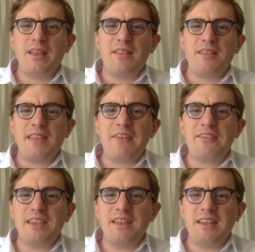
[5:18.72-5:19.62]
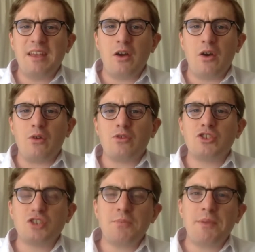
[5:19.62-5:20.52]
The SCDO
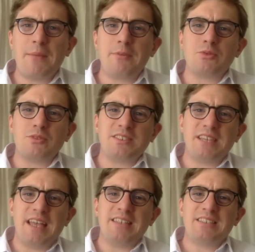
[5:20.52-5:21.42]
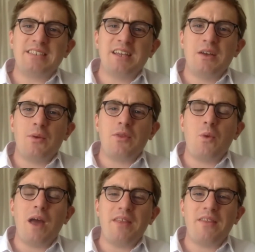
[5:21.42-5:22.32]
should be able to assist with
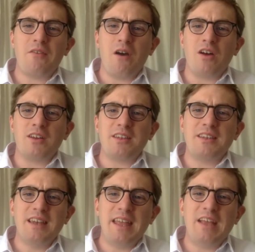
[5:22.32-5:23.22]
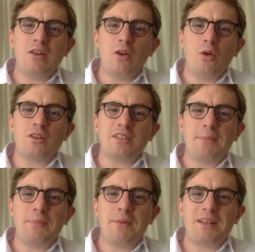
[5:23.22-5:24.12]
whether there are legal or
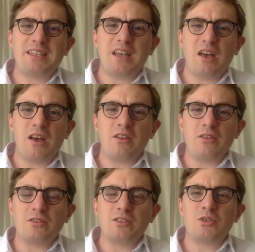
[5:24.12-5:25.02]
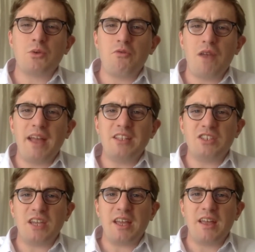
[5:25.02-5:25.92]
diplomatic hurdles to
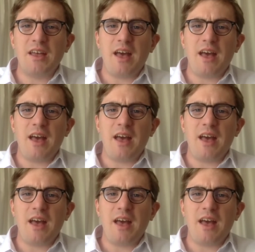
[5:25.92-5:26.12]
arranging